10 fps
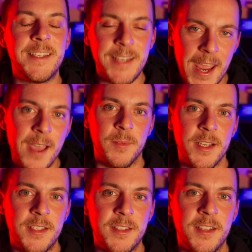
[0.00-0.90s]

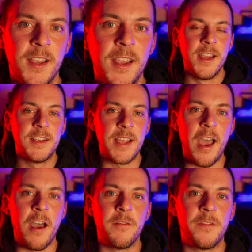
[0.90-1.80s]
damnedest to
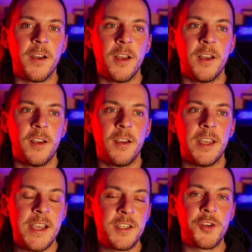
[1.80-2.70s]
have
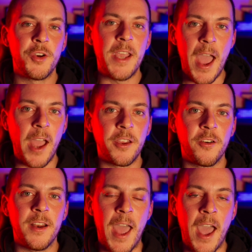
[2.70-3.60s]

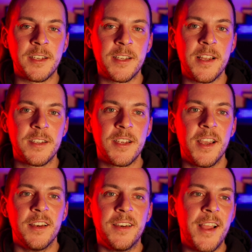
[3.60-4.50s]
history-accurate accents.
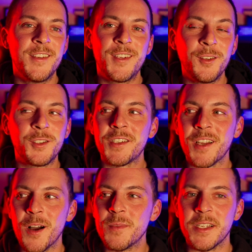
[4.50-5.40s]
Denzel just
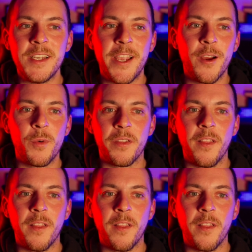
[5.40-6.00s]
comes in here with